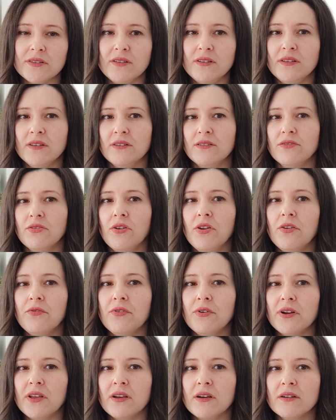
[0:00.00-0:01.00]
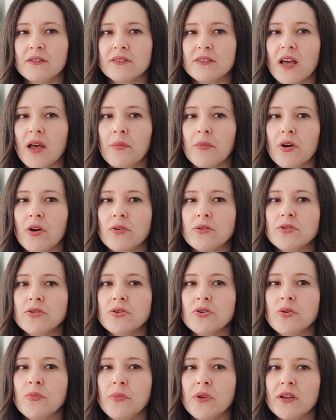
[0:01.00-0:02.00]
in delivering
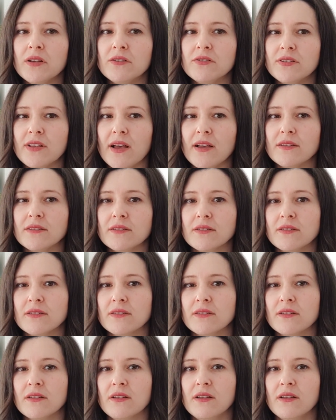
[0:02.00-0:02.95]
time-consuming tasks,